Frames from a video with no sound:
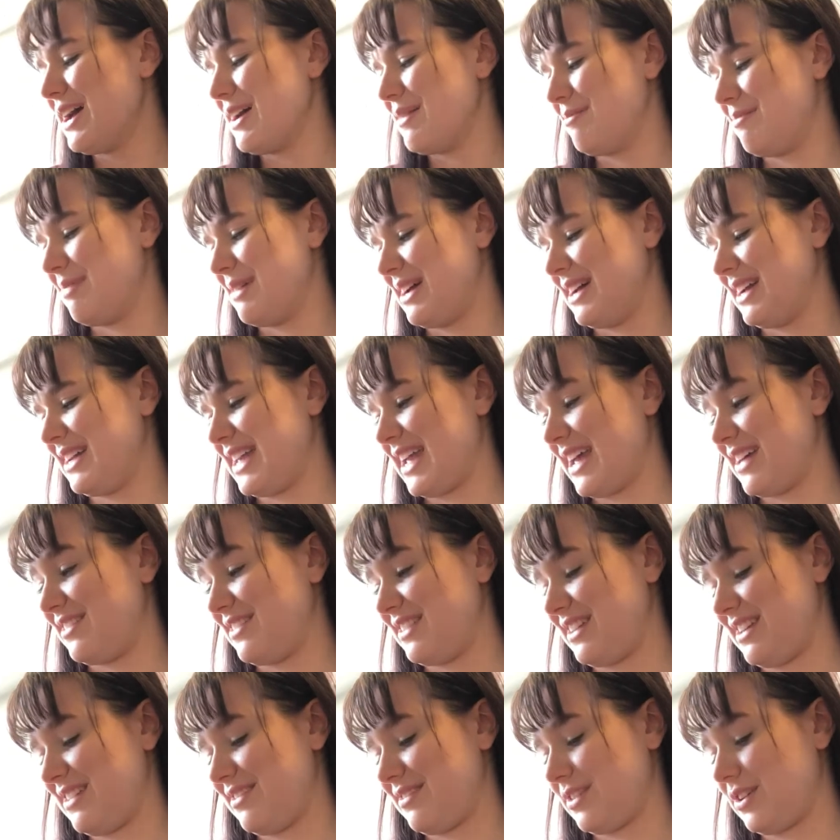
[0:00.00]
But yeah,
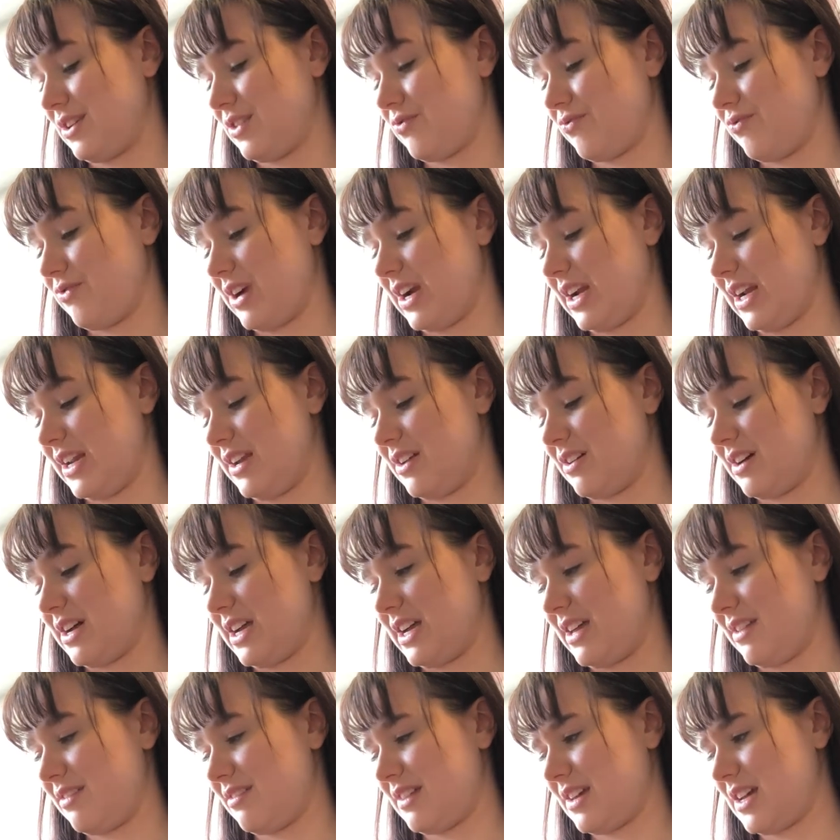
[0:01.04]
these look really
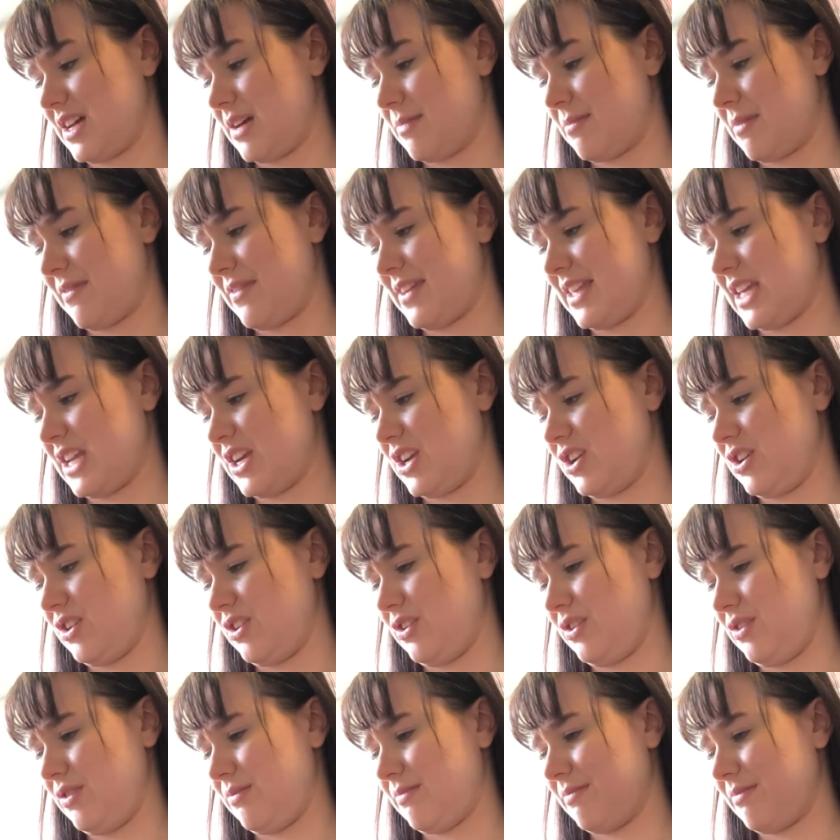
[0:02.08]
nice. I think they're
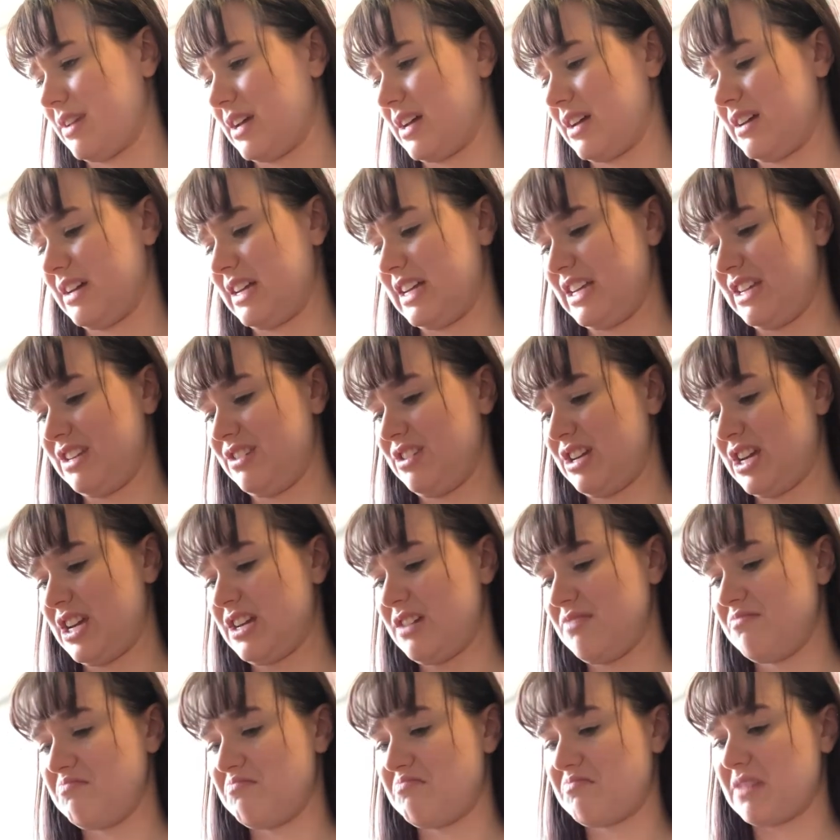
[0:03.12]
new, and
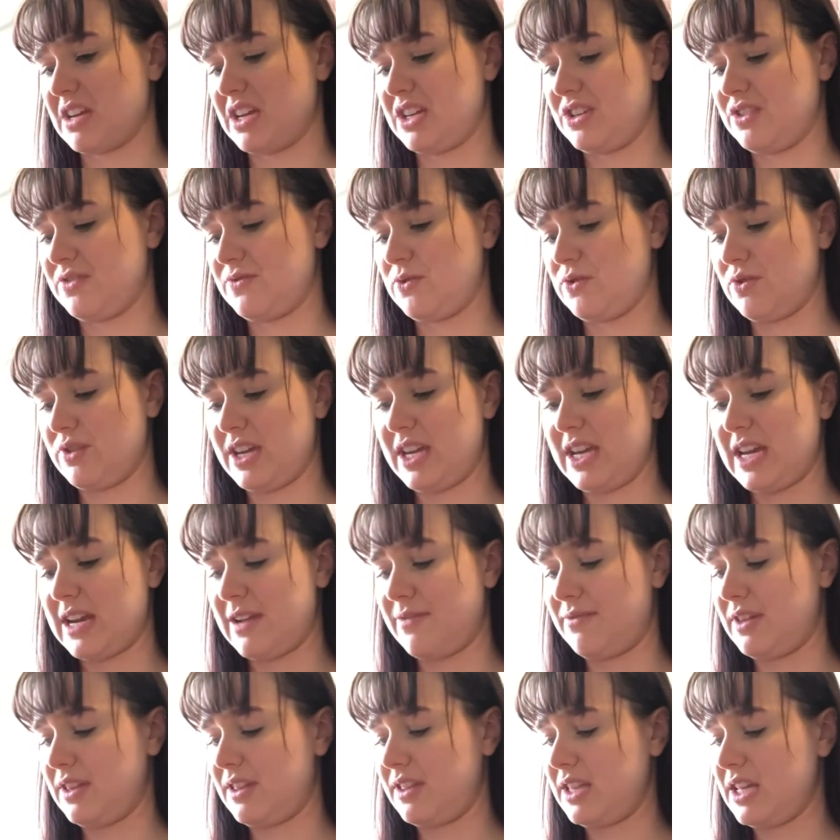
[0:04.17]
yeah, I just thought he can
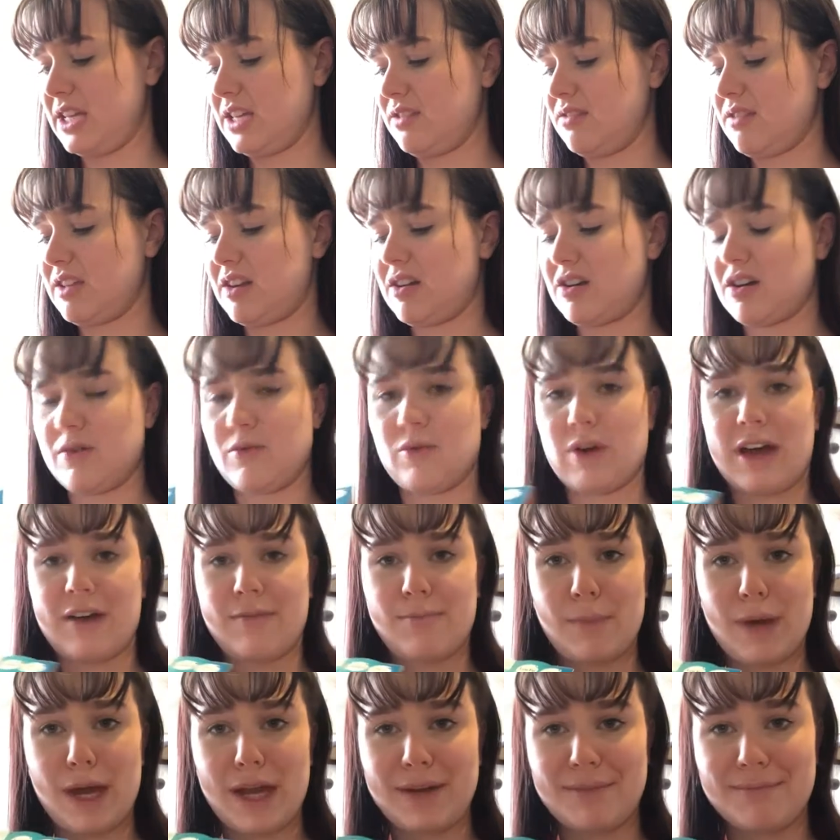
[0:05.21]
have his things and I will have
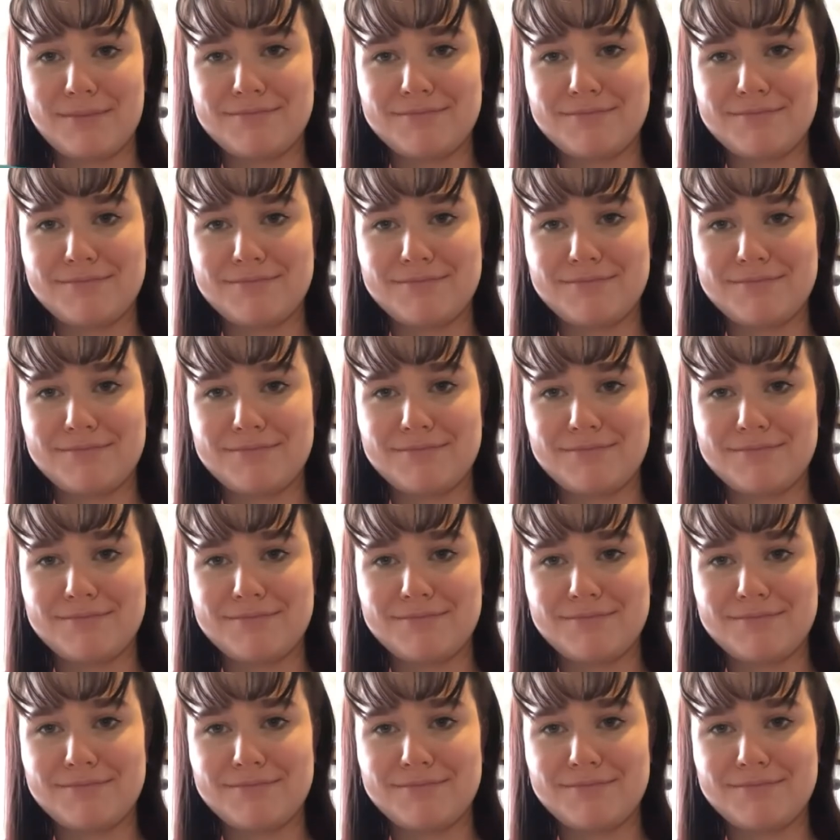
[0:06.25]
mine.